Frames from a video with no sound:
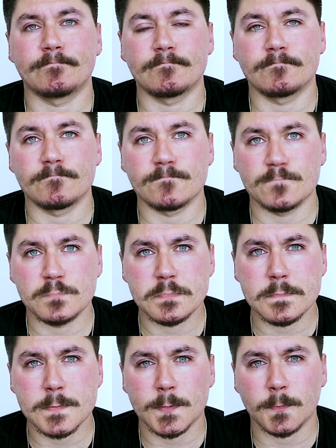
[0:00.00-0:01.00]
Would you travel to
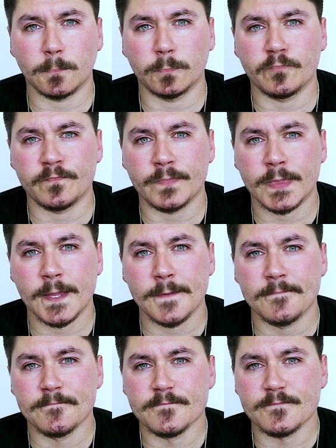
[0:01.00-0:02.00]
space given the
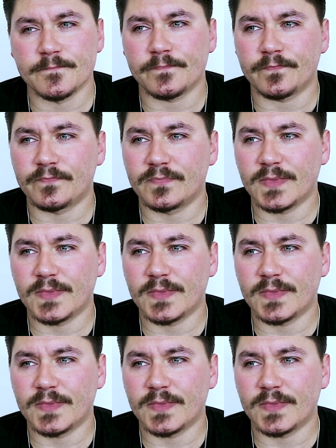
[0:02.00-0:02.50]
chance?